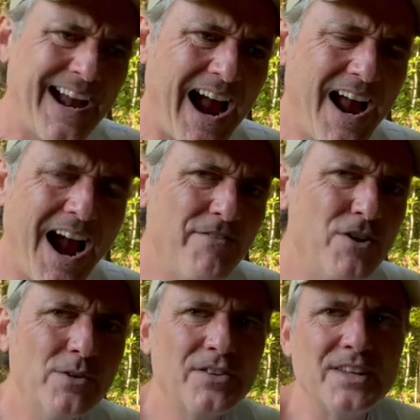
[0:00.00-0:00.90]
I, I
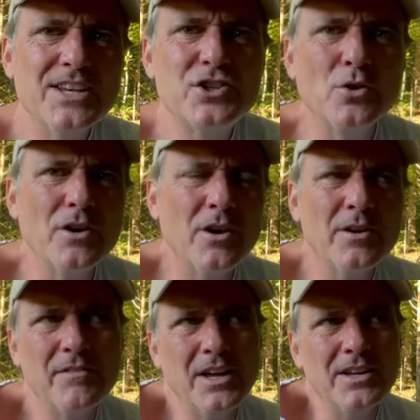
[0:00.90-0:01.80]
view it as an issue,
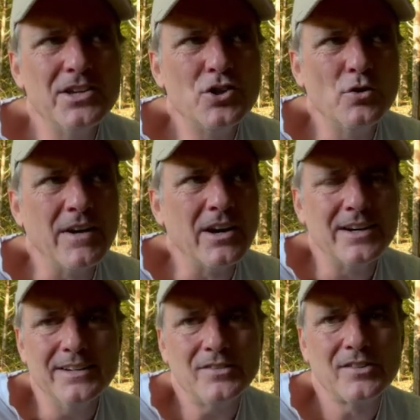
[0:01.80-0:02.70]
an issue of
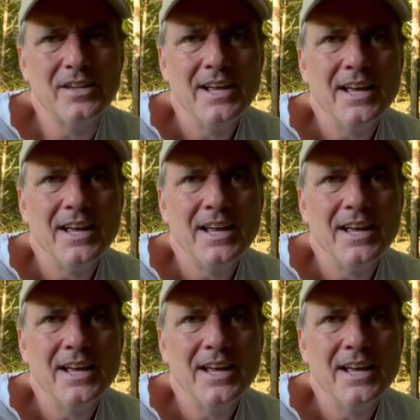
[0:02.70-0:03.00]
arrogance.